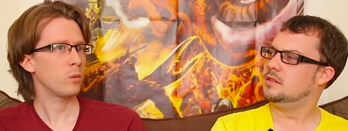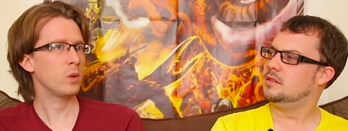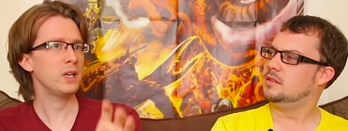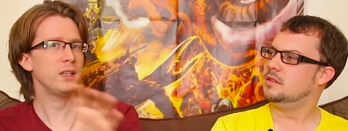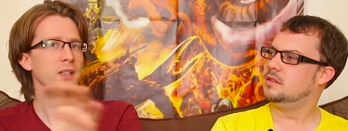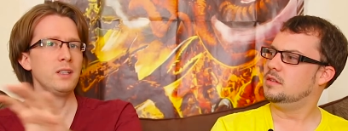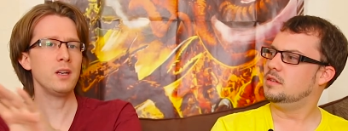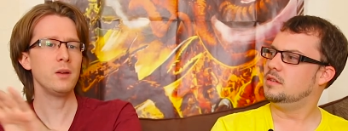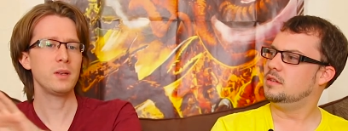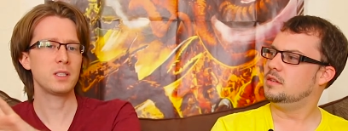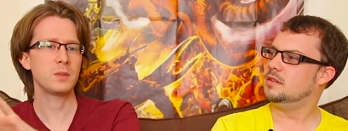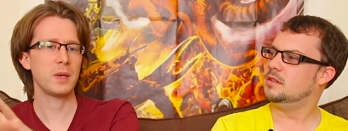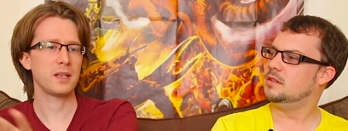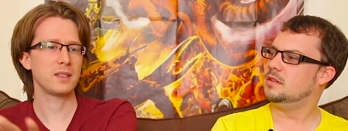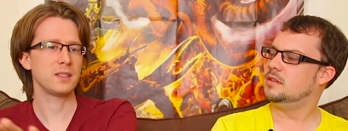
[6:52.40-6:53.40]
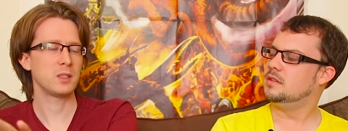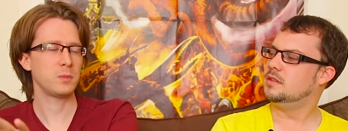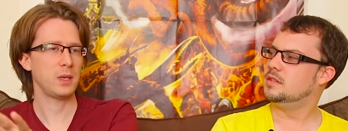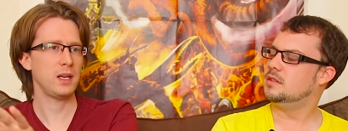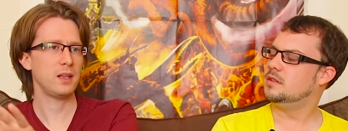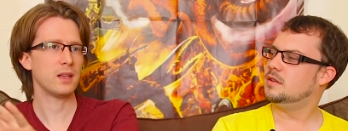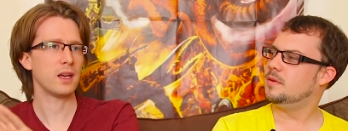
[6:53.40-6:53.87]
Speaker 1: Well, it, you don't expect it to
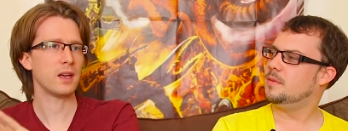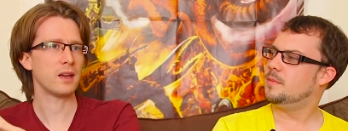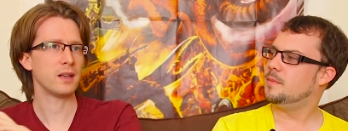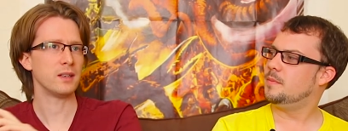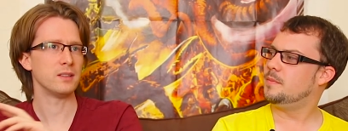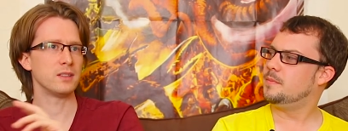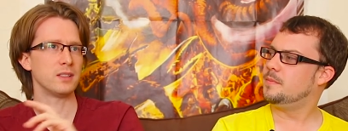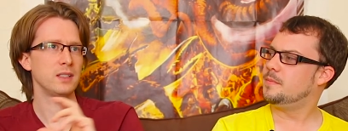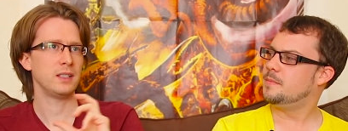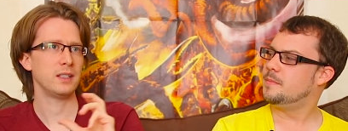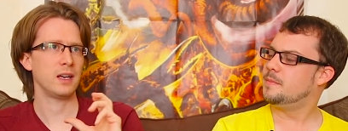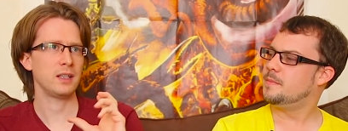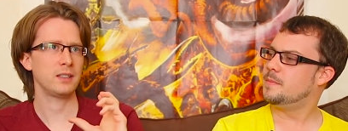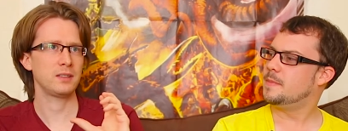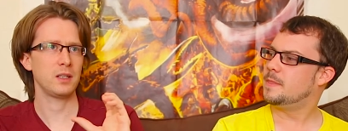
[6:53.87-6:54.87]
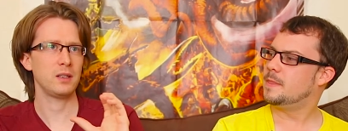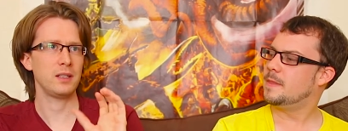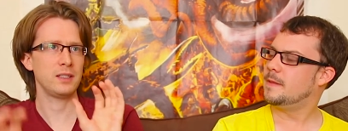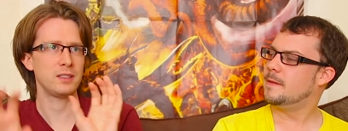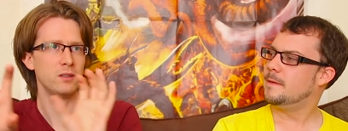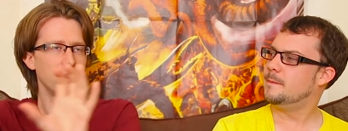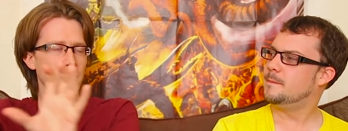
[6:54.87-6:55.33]
be there, and it,
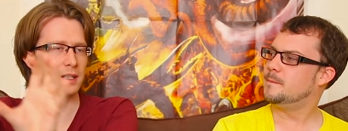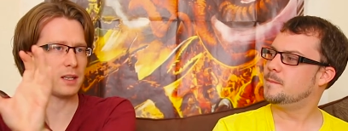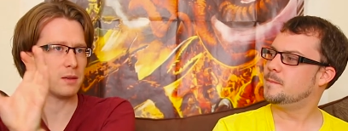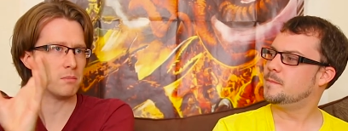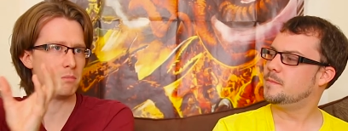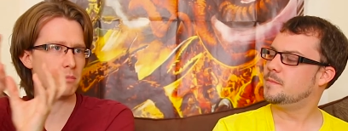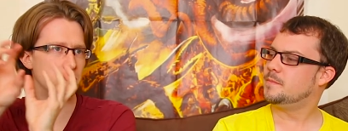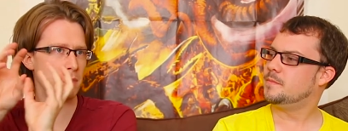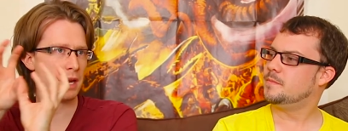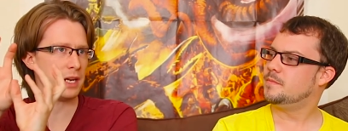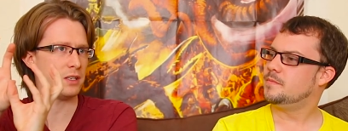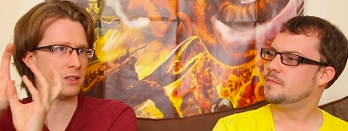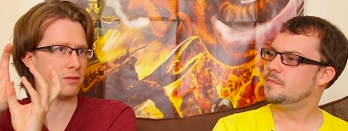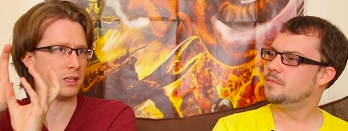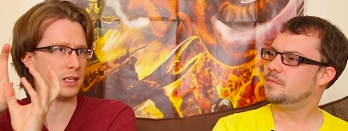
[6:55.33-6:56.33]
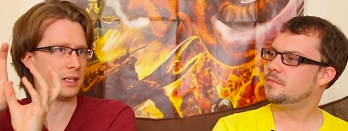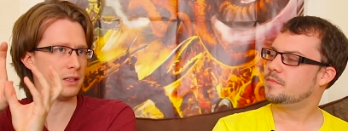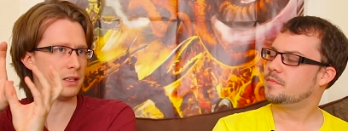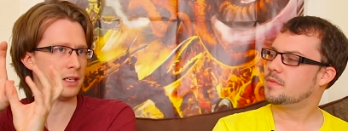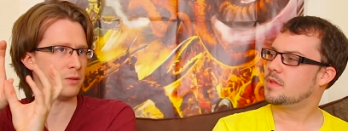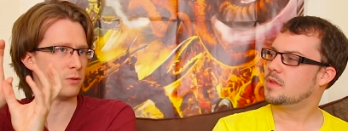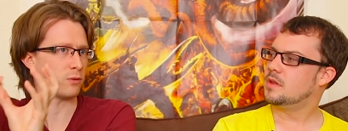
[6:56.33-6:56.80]
it's not like it
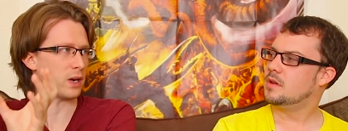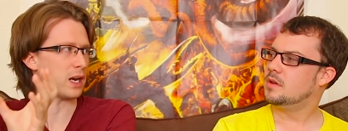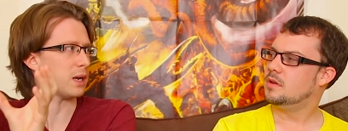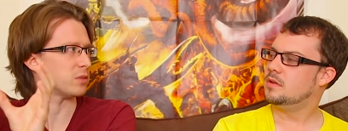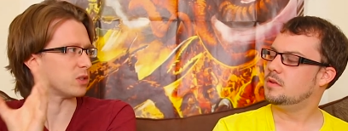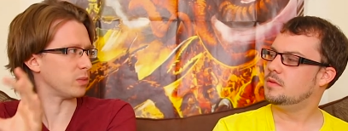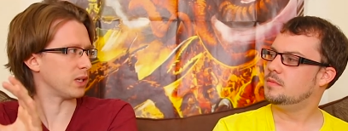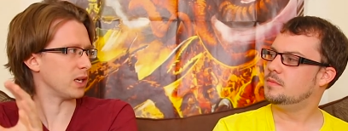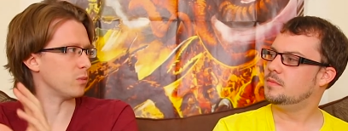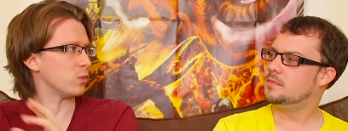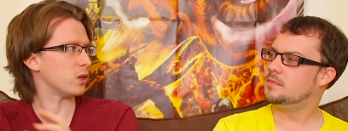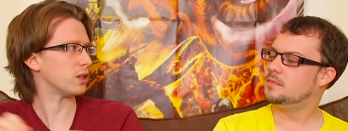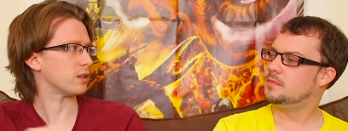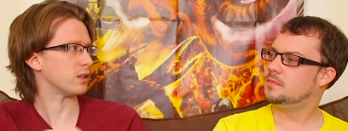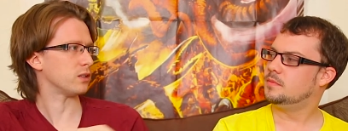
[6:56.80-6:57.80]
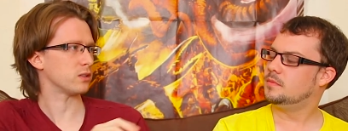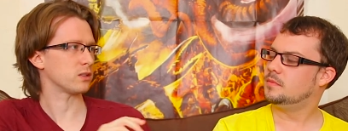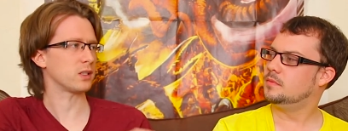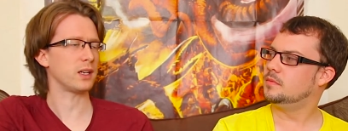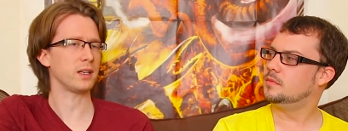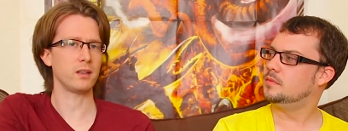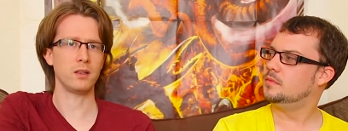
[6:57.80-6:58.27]
majorly in frame to begin with. And it's
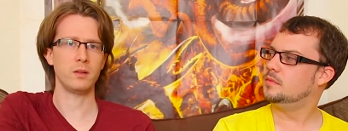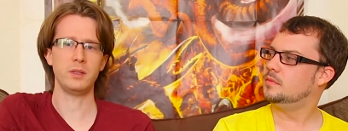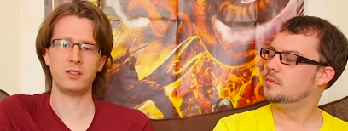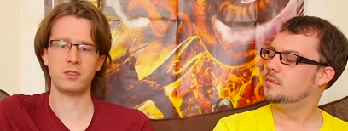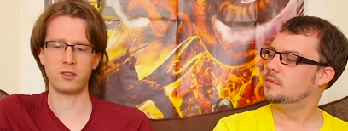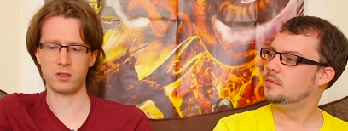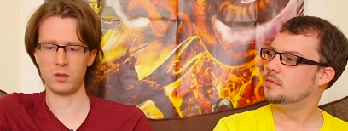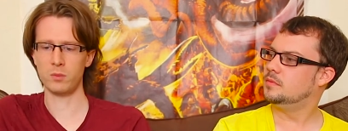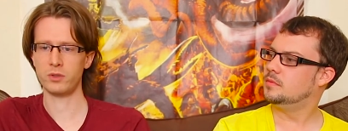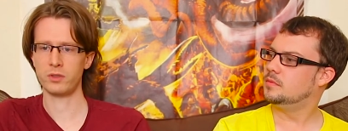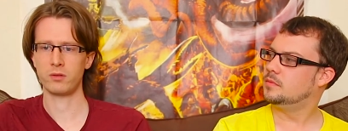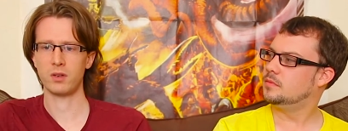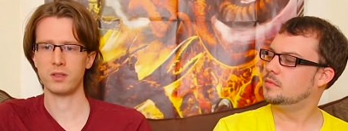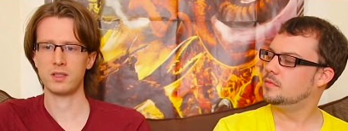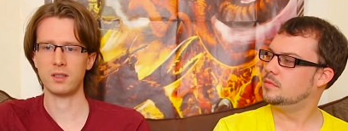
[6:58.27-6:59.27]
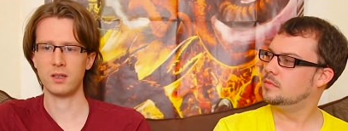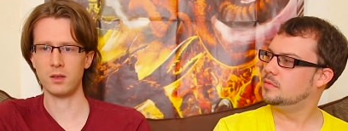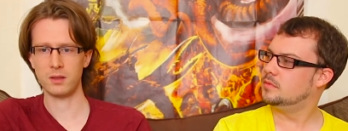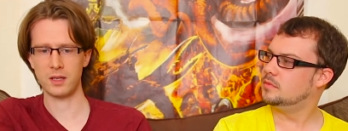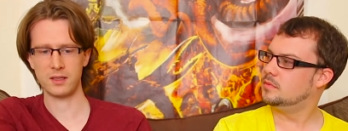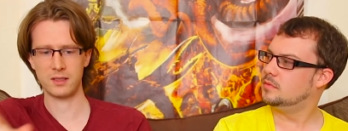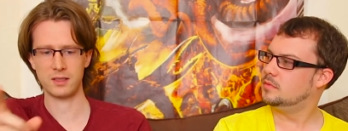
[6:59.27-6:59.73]
just hmm. like, oh, he just stumbles across it.
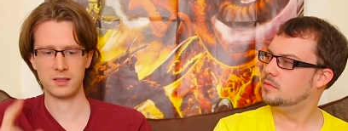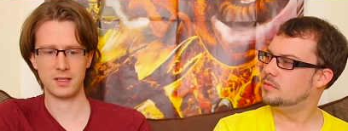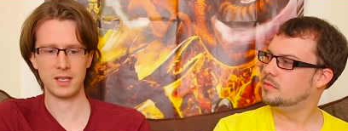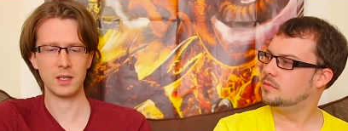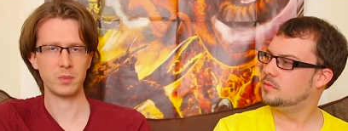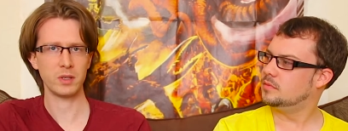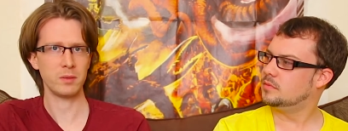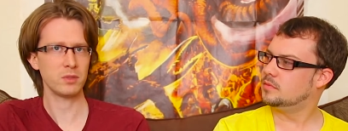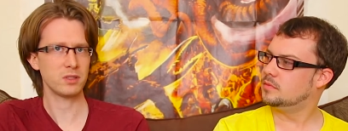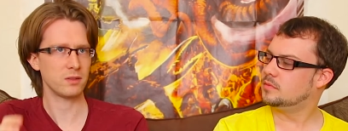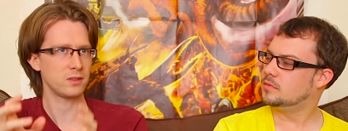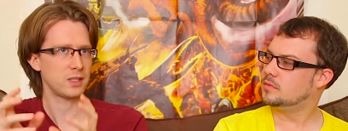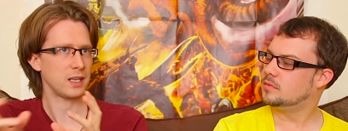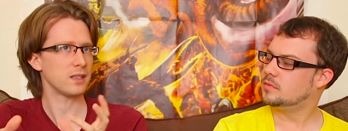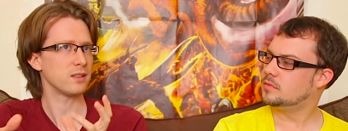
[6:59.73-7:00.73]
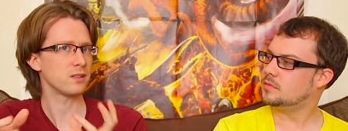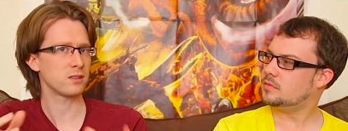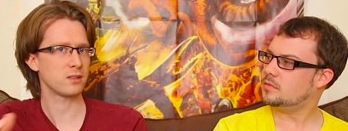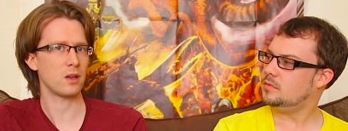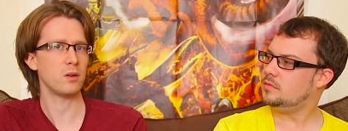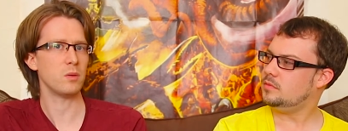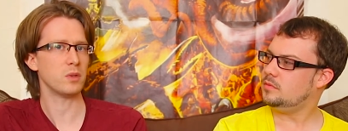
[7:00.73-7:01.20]
Oh, there's this thing. But it must have taken
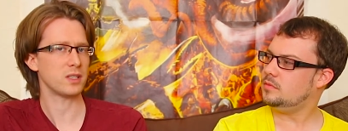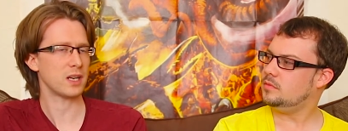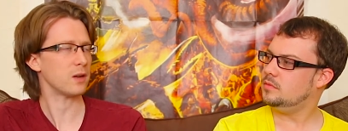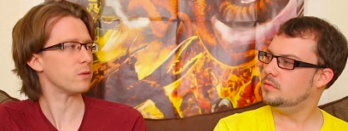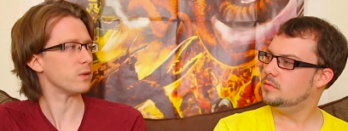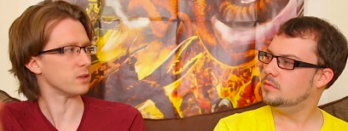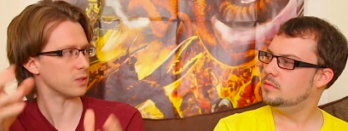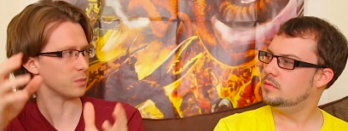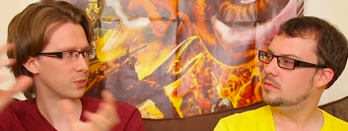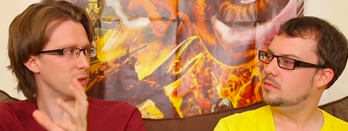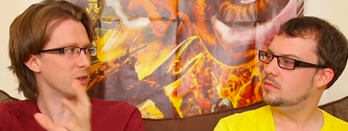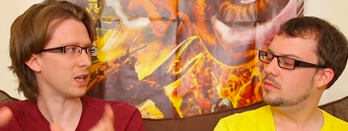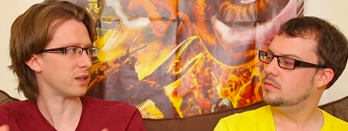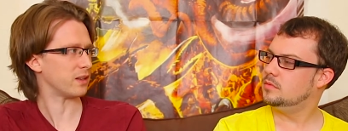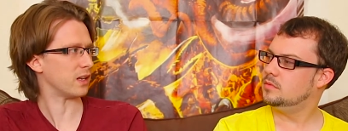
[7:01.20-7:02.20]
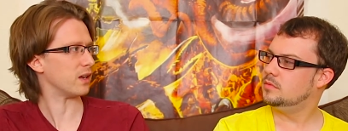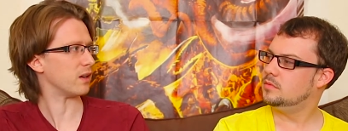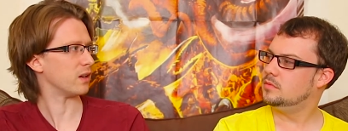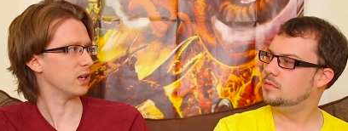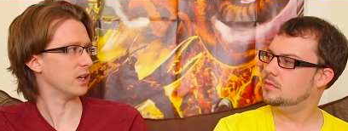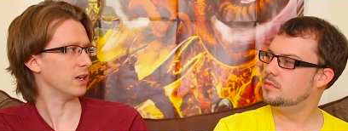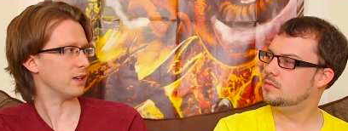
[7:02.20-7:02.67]
so much effort to put that
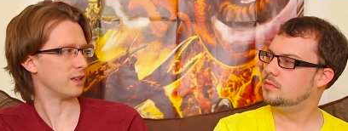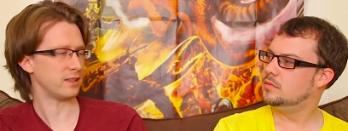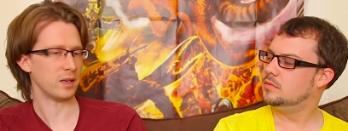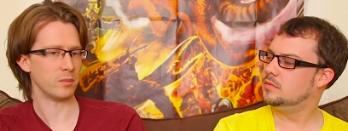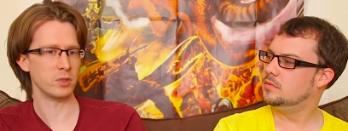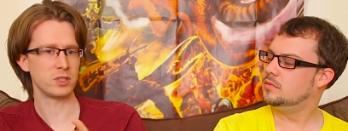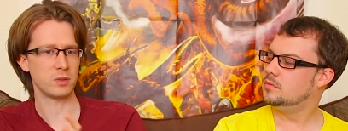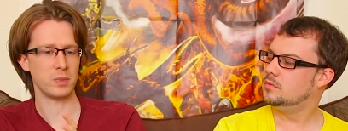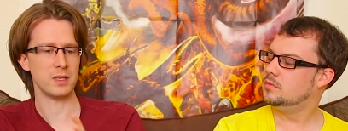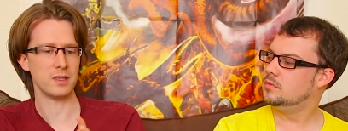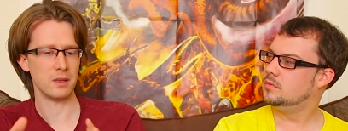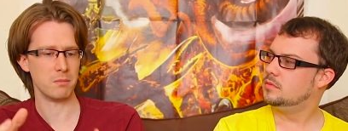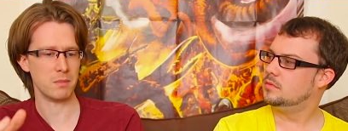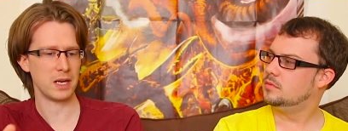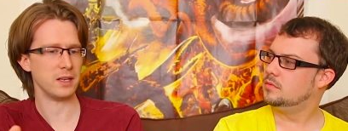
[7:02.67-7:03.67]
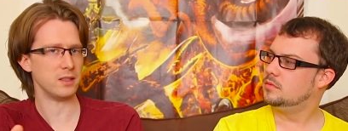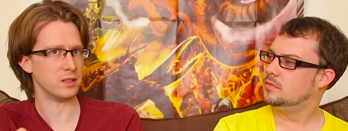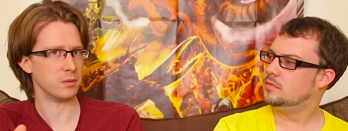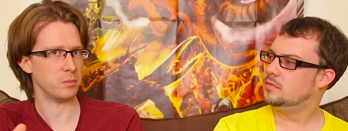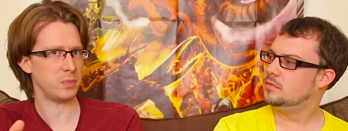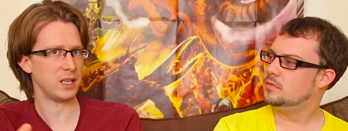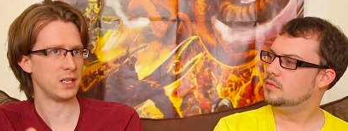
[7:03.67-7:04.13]
there, and that must have been the
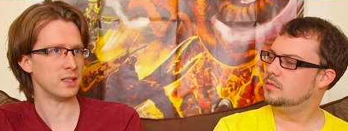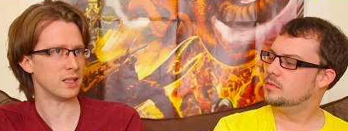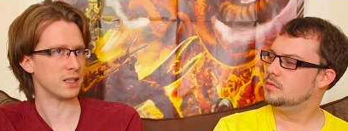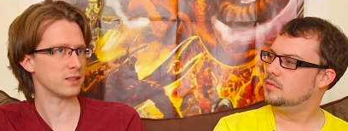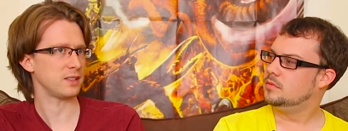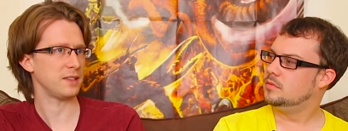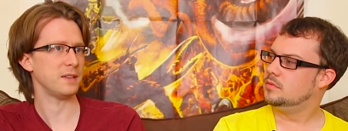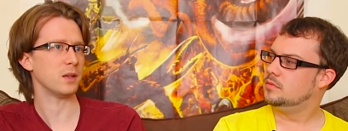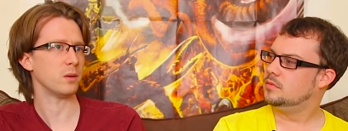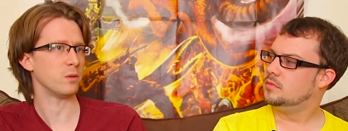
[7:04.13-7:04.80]
major bit in that scene they were